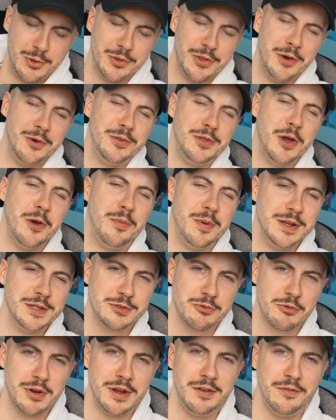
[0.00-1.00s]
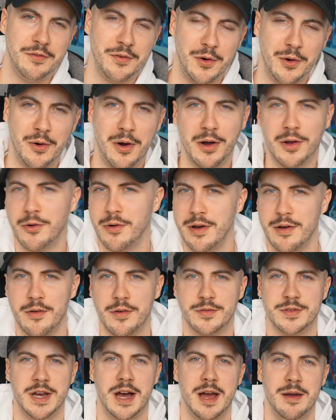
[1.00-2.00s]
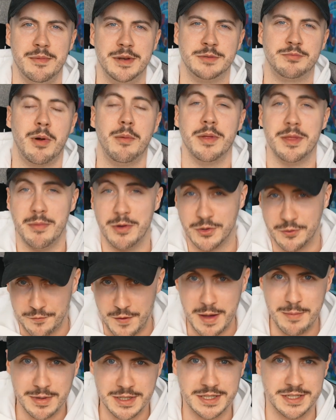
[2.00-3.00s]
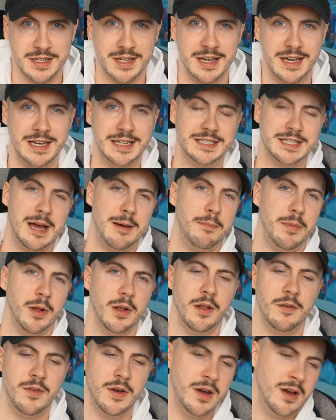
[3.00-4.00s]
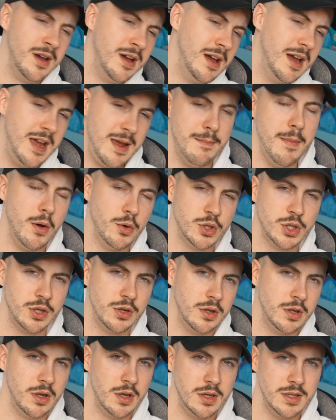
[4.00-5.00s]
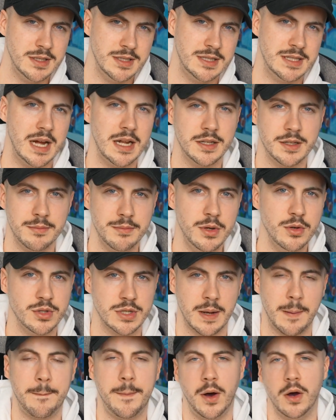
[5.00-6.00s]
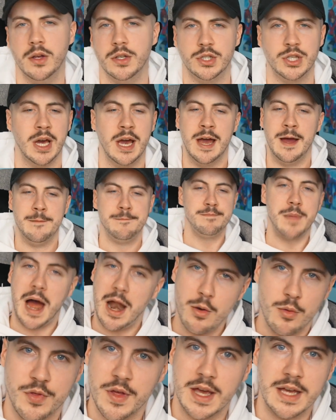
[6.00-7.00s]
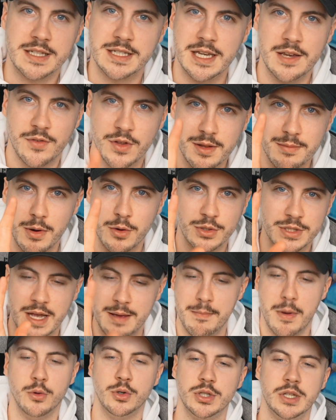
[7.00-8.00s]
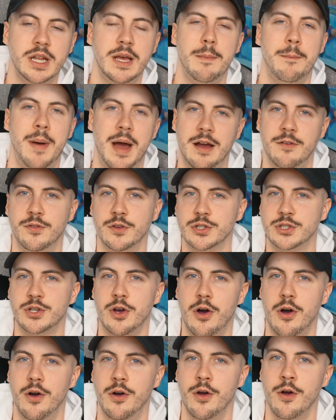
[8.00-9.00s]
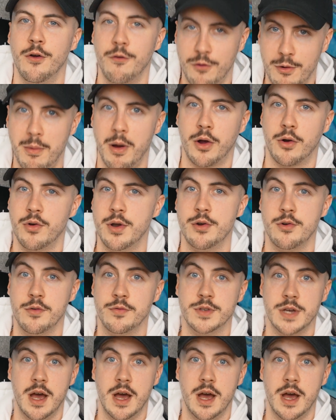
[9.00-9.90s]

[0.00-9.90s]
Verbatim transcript: although the opening screen for Ocarina of Time is probably the most famous example of a emotional Zelda music punch, I don't think it's even the most emotionally impactful song from Ocarina of